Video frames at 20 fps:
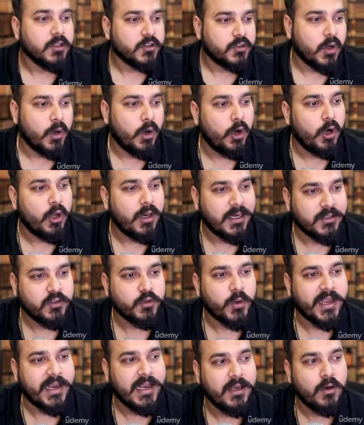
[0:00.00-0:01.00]
So let's
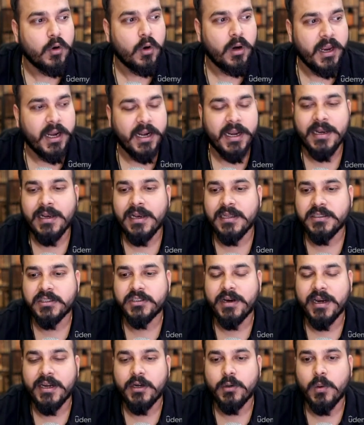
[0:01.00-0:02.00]
quickly go ahead and let's
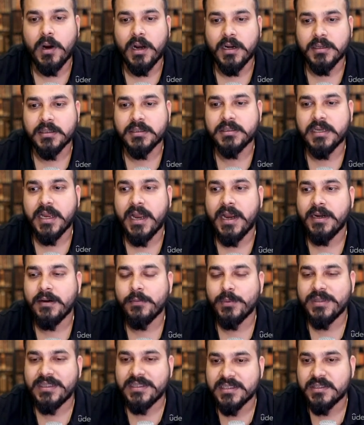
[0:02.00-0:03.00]
try to understand
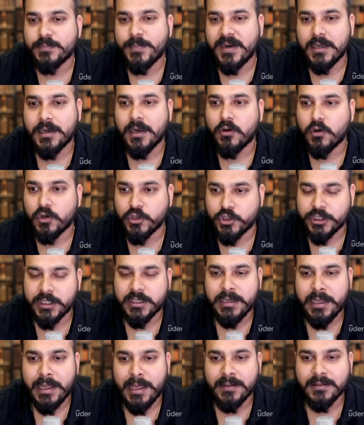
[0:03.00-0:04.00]
with this particular
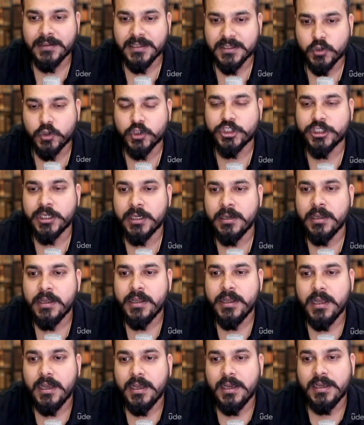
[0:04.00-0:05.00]
question. And this question,
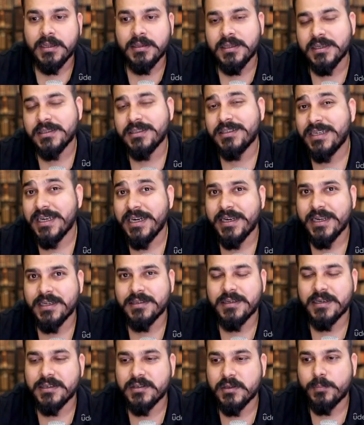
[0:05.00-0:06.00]
in this
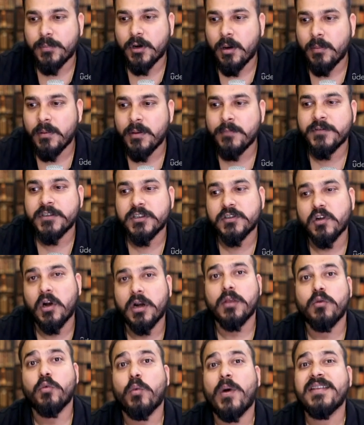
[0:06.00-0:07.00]
t-test, there is a problem which is
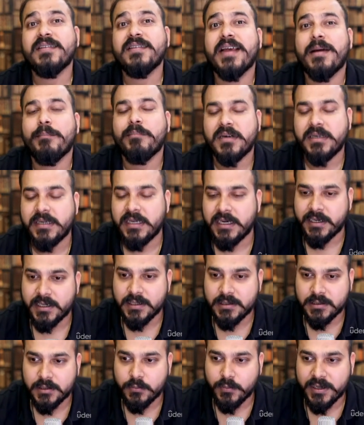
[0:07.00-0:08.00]
called as one sample
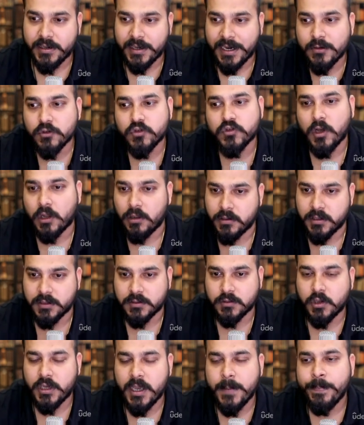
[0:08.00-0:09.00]
t-test. We'll try to solve
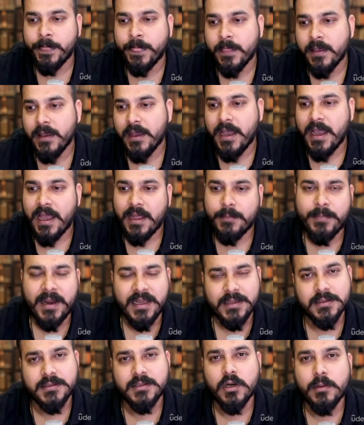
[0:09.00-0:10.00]
this, okay? And by
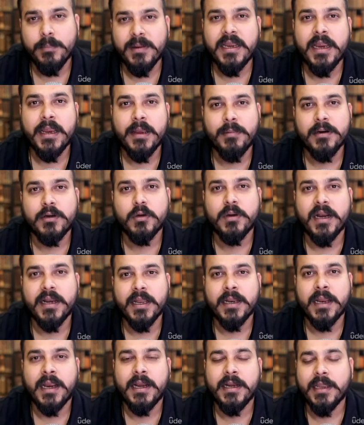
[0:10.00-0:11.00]
this, you'll be able to get
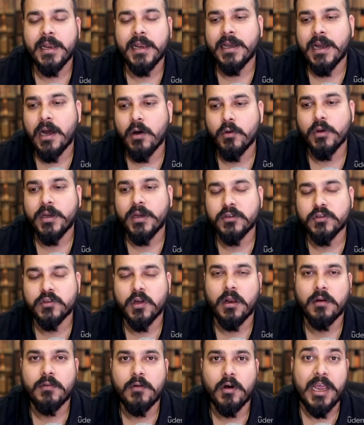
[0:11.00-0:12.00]
an idea like how you can
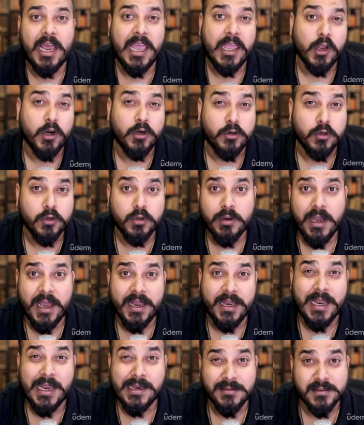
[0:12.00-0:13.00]
solve or how you can do
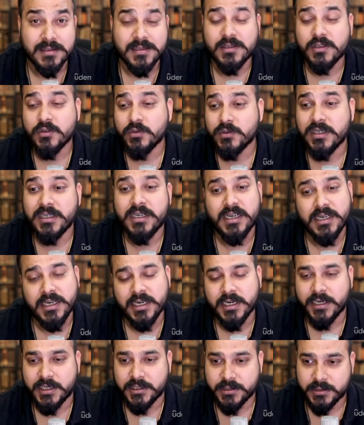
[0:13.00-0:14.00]
analysis using the
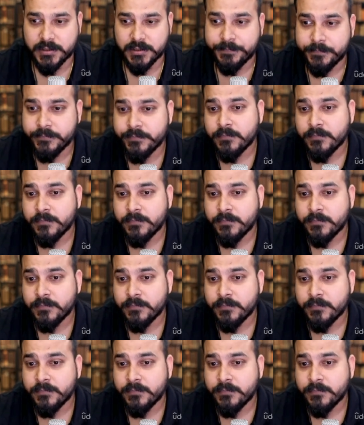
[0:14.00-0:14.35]
t-test.